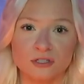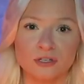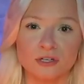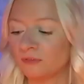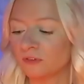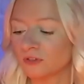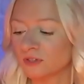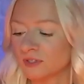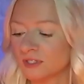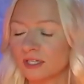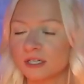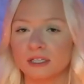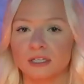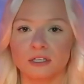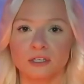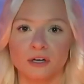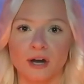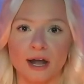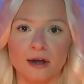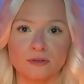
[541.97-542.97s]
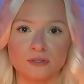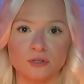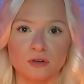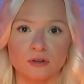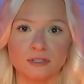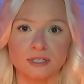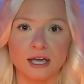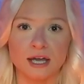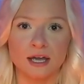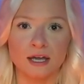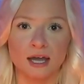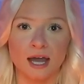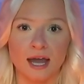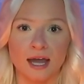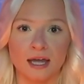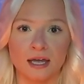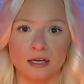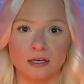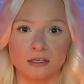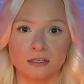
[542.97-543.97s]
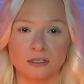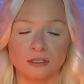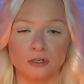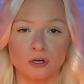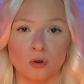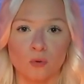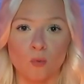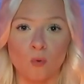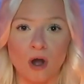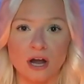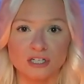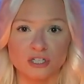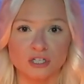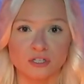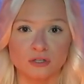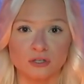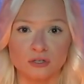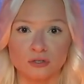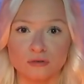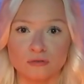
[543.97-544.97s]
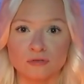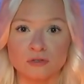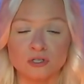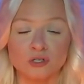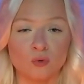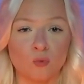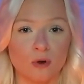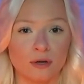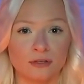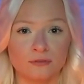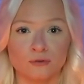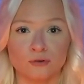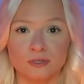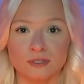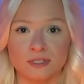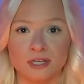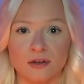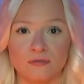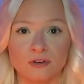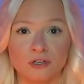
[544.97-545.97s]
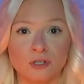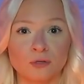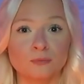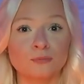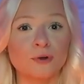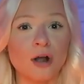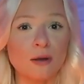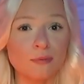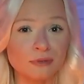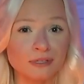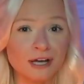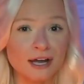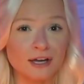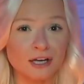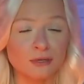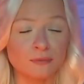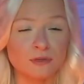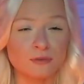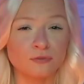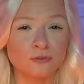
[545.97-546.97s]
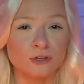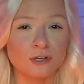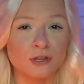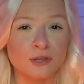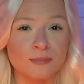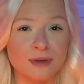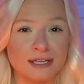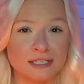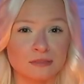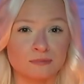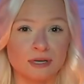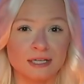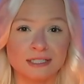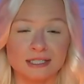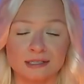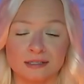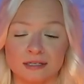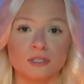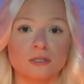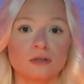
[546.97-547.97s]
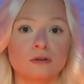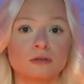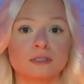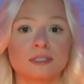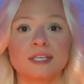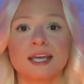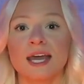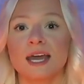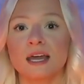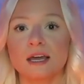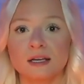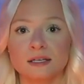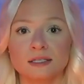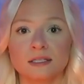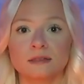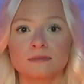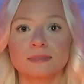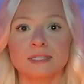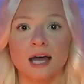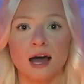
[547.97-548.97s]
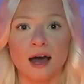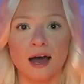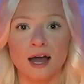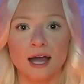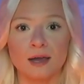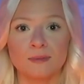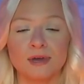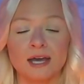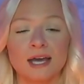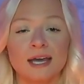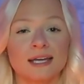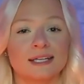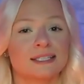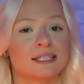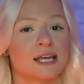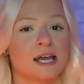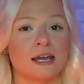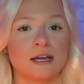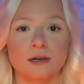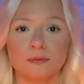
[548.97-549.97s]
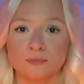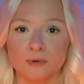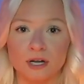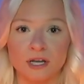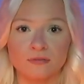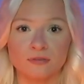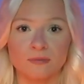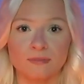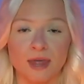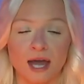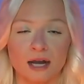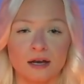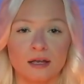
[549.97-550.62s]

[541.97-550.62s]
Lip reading: If you're sitting in your house all day and, watching the news 24/7, you're probably not going to be feeling the best mentally. So take some time, take a break from that.